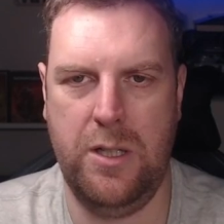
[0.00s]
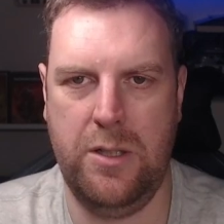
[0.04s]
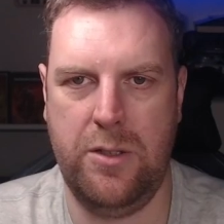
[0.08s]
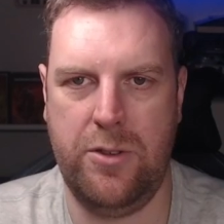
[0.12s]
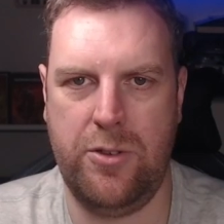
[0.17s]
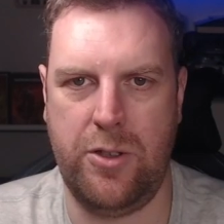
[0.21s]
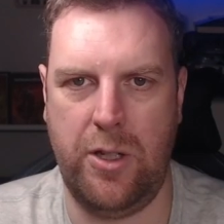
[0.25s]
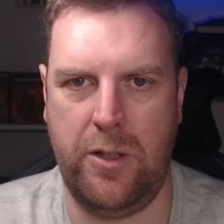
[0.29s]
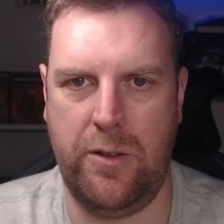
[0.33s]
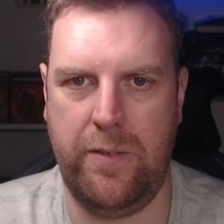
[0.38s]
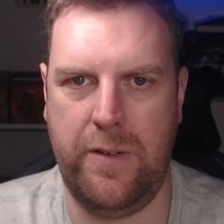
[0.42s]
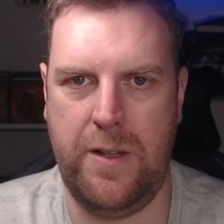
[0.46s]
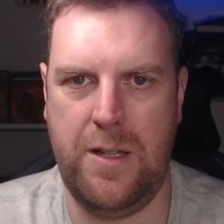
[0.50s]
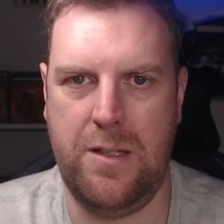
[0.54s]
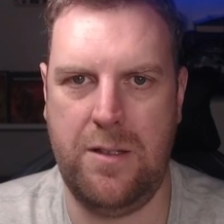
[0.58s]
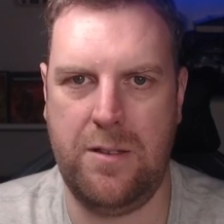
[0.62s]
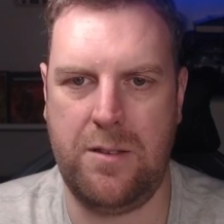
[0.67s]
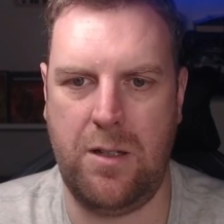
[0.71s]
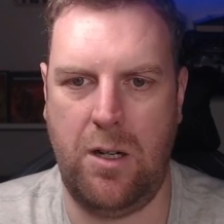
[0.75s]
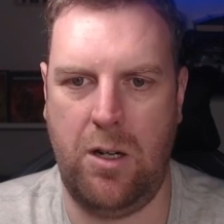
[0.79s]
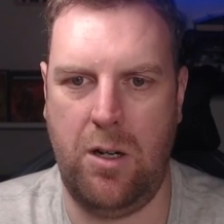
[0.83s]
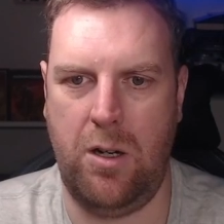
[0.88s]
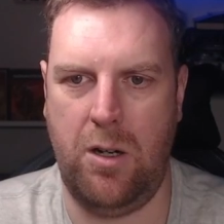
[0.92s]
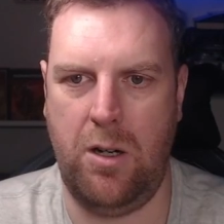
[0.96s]
So
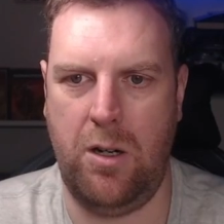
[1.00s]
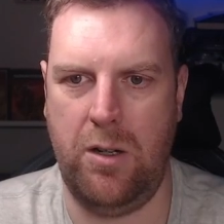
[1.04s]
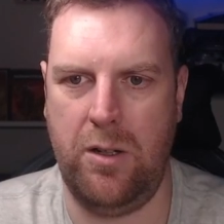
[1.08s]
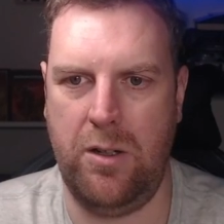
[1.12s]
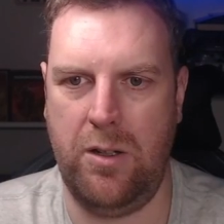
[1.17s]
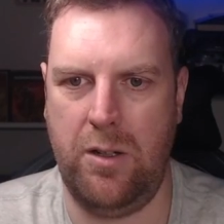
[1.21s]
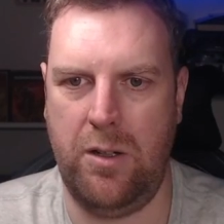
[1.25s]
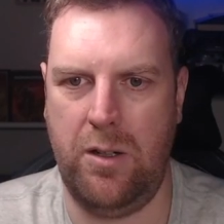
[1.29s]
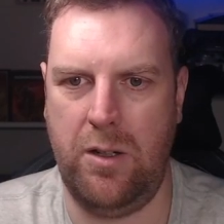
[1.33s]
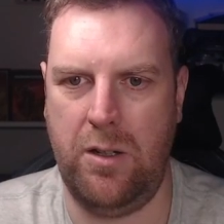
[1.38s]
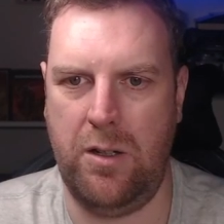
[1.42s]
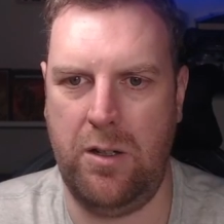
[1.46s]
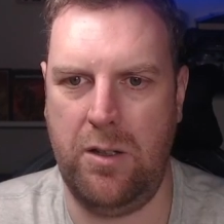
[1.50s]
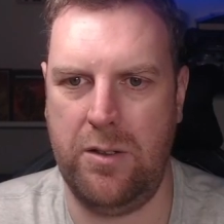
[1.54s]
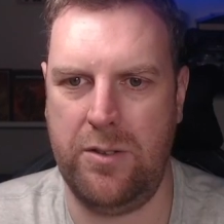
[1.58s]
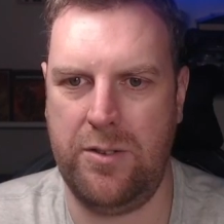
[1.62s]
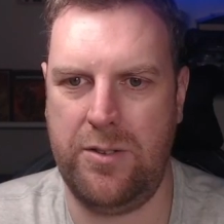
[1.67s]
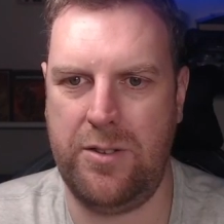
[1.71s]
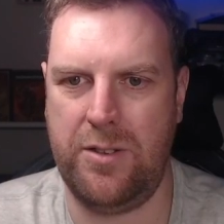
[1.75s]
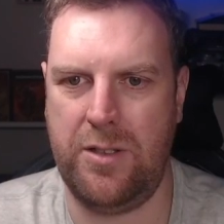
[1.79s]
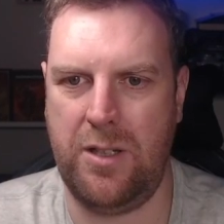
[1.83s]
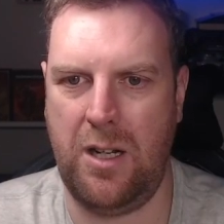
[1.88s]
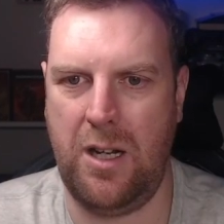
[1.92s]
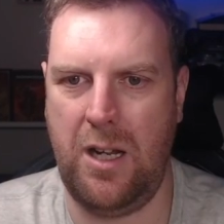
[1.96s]
these are
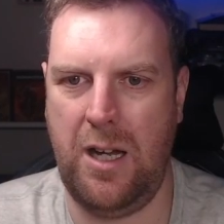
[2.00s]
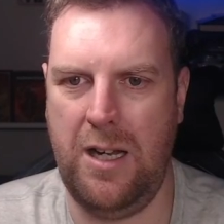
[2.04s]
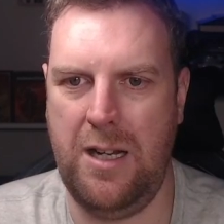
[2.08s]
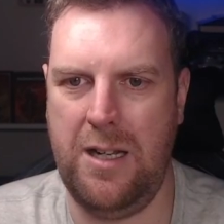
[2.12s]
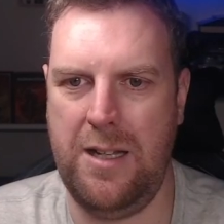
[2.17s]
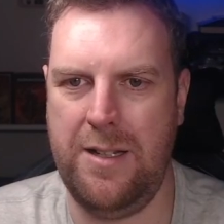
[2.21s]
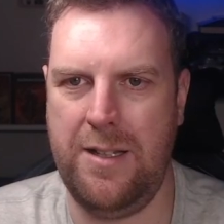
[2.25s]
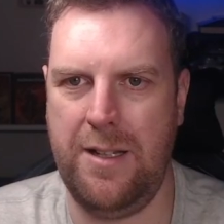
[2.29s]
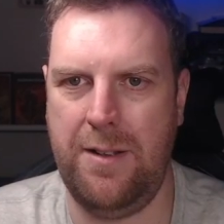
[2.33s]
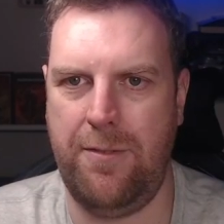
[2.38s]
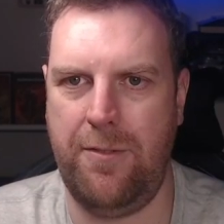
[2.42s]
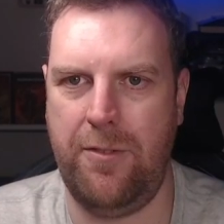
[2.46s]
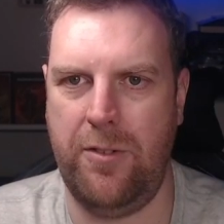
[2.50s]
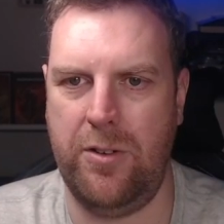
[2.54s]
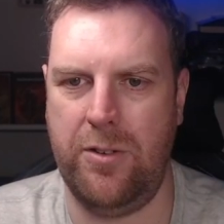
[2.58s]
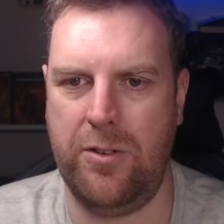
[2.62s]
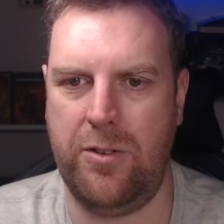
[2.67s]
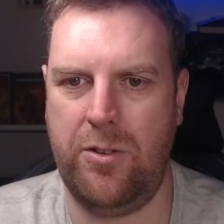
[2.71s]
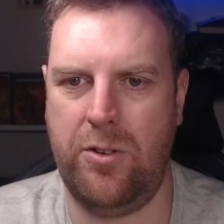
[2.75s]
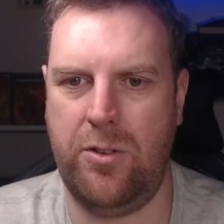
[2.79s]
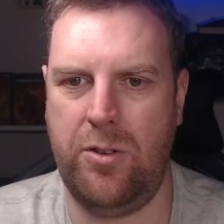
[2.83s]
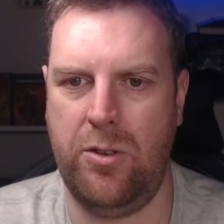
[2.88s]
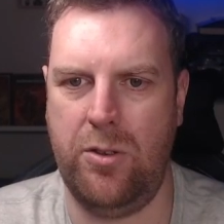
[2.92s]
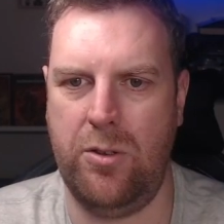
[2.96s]
slightly different
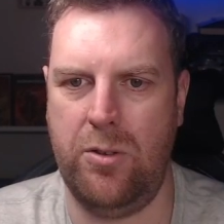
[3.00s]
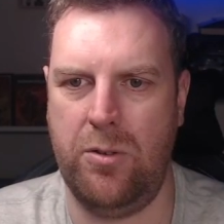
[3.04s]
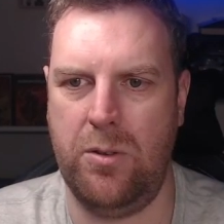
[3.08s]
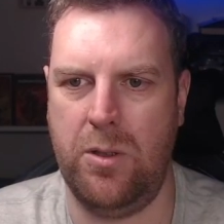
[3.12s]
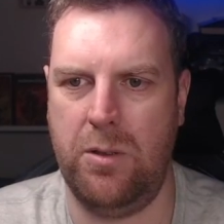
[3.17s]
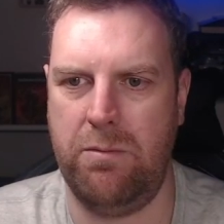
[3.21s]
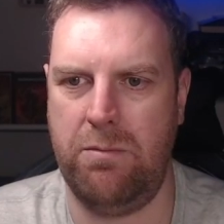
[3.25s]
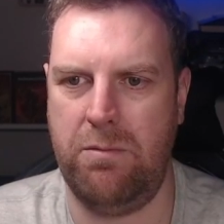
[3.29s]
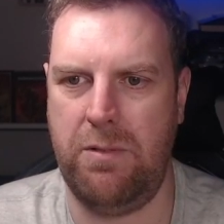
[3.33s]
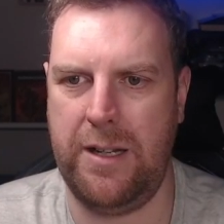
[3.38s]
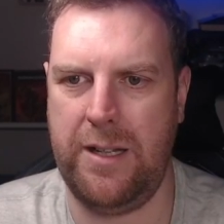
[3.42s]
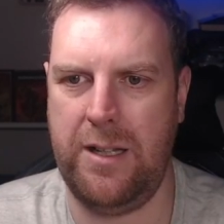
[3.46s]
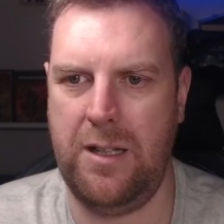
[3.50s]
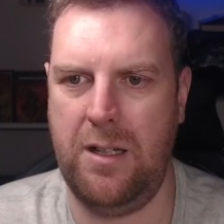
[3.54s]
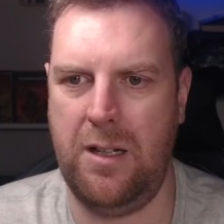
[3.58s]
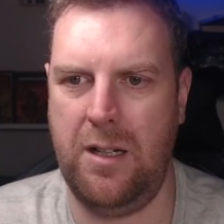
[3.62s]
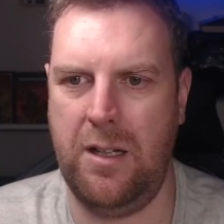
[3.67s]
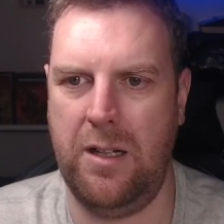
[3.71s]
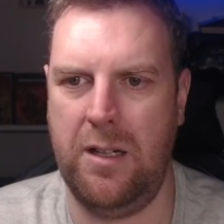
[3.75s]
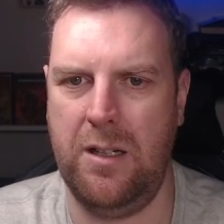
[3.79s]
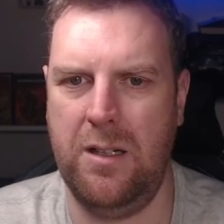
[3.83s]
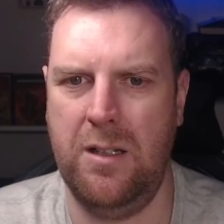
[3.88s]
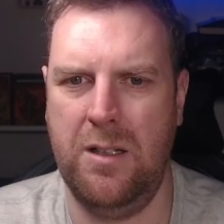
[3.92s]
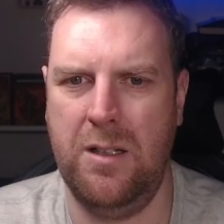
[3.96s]
to regular